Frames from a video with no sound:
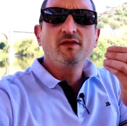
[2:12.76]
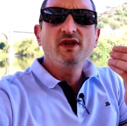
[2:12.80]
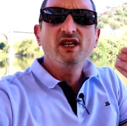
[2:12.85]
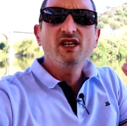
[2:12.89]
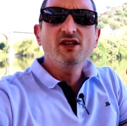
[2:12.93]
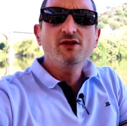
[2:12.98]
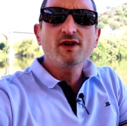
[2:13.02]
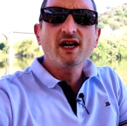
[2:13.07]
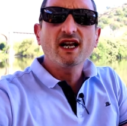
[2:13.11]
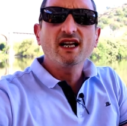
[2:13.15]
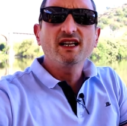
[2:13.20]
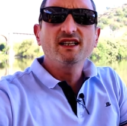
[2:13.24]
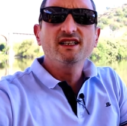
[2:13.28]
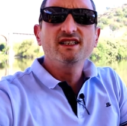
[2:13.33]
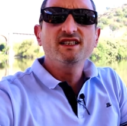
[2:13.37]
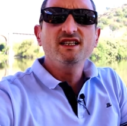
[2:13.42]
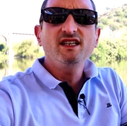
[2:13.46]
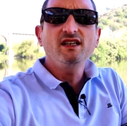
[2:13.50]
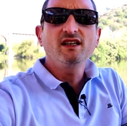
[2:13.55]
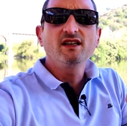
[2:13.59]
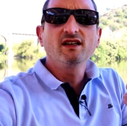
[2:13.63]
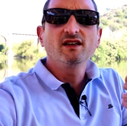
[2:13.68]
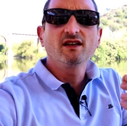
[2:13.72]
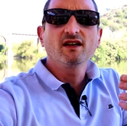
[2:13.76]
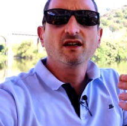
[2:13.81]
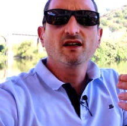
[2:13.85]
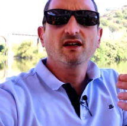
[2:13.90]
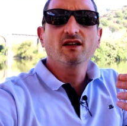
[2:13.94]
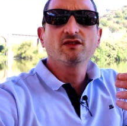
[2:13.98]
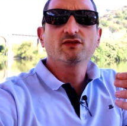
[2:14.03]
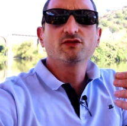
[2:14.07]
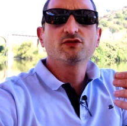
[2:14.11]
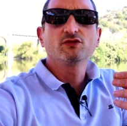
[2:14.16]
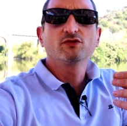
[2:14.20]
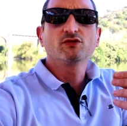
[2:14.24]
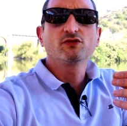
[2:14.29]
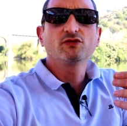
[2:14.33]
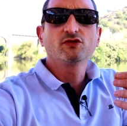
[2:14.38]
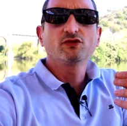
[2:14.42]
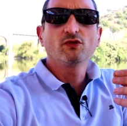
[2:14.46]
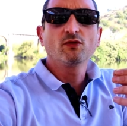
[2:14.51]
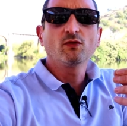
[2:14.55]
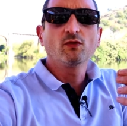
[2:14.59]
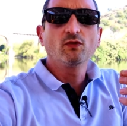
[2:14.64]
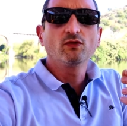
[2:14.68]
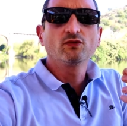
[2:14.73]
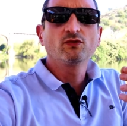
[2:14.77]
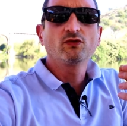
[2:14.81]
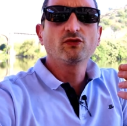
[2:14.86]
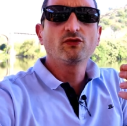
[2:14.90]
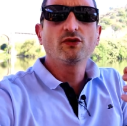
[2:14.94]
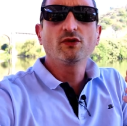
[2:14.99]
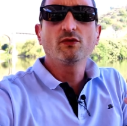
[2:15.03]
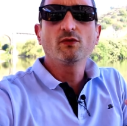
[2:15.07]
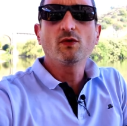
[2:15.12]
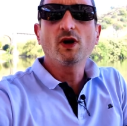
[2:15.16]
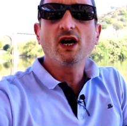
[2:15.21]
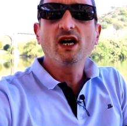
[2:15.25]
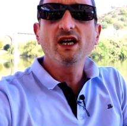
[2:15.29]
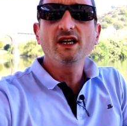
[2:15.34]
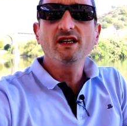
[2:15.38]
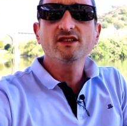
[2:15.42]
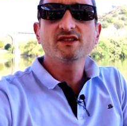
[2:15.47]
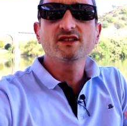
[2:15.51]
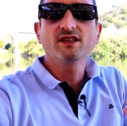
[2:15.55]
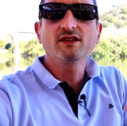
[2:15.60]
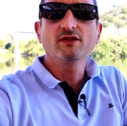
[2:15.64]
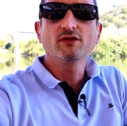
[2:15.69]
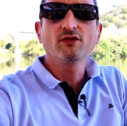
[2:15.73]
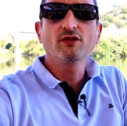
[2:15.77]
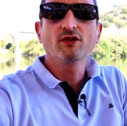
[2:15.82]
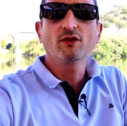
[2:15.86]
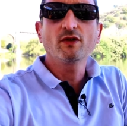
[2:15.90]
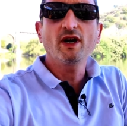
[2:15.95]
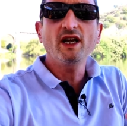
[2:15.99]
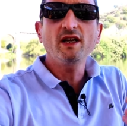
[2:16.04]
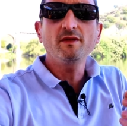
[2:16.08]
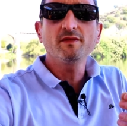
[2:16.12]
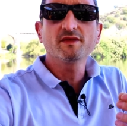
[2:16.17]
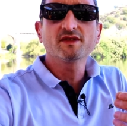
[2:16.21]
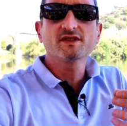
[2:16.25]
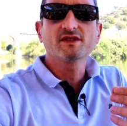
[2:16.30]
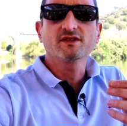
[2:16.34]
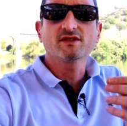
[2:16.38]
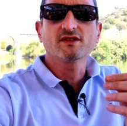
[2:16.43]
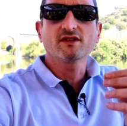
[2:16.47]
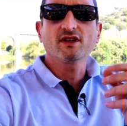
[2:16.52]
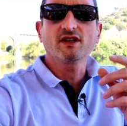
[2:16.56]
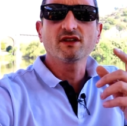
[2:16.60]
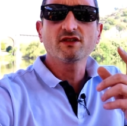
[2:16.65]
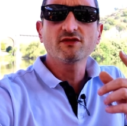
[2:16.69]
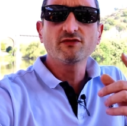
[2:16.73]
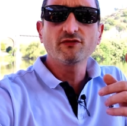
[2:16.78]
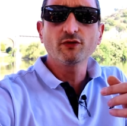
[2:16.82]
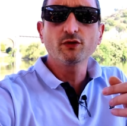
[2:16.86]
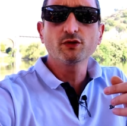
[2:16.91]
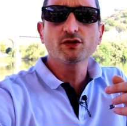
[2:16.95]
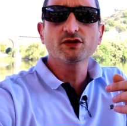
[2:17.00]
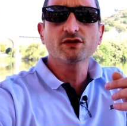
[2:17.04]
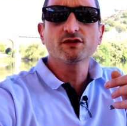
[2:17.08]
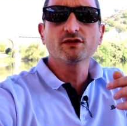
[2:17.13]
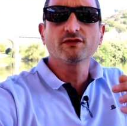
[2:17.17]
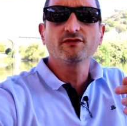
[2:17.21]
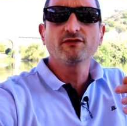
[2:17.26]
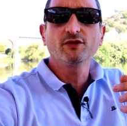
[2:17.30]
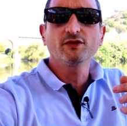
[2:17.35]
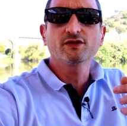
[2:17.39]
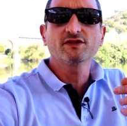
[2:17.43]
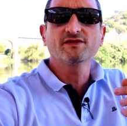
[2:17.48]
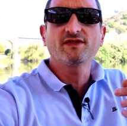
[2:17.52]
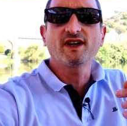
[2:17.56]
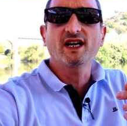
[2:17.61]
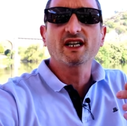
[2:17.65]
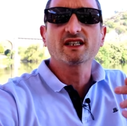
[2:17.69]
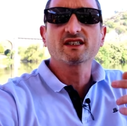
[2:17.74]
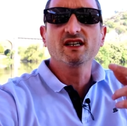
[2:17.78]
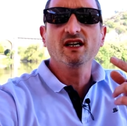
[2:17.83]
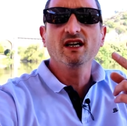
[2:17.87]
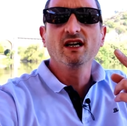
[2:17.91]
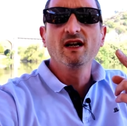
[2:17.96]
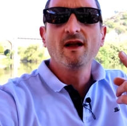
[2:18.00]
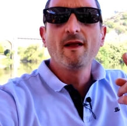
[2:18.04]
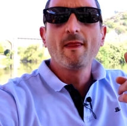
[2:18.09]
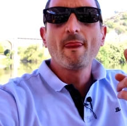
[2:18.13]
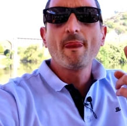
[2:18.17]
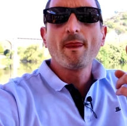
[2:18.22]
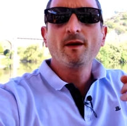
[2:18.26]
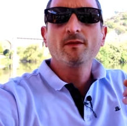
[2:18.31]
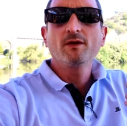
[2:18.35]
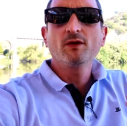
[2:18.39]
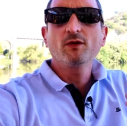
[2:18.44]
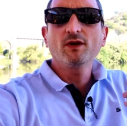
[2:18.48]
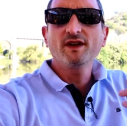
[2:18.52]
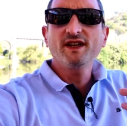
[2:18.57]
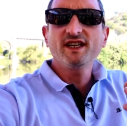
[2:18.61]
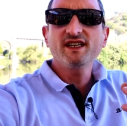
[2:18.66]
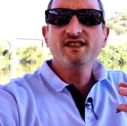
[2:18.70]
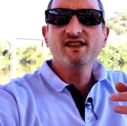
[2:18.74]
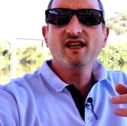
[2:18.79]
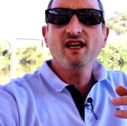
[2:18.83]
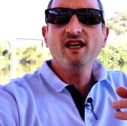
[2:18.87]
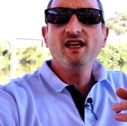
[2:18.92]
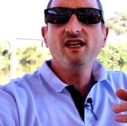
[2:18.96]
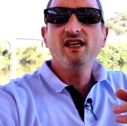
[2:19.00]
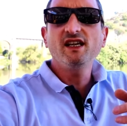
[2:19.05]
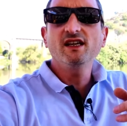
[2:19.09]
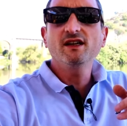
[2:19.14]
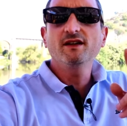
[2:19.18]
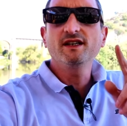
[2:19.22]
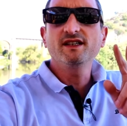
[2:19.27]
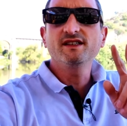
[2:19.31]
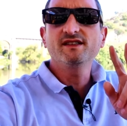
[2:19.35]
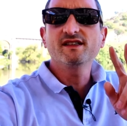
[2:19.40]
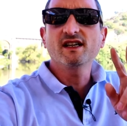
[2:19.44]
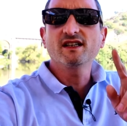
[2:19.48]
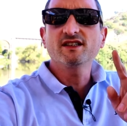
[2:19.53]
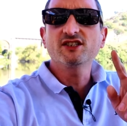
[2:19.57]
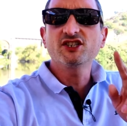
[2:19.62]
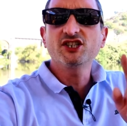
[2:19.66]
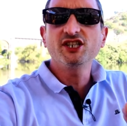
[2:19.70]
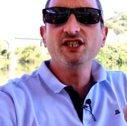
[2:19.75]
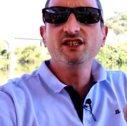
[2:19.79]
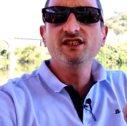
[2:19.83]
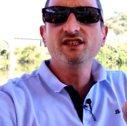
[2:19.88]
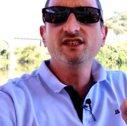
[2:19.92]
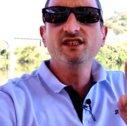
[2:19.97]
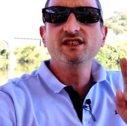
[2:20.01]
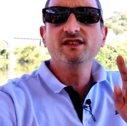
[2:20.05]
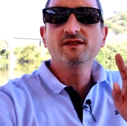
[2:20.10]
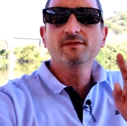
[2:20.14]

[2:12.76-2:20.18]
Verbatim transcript: minerality uh, to, to, the, to the wines and to the grapes. So the first, the first factor. And what they say here is that schist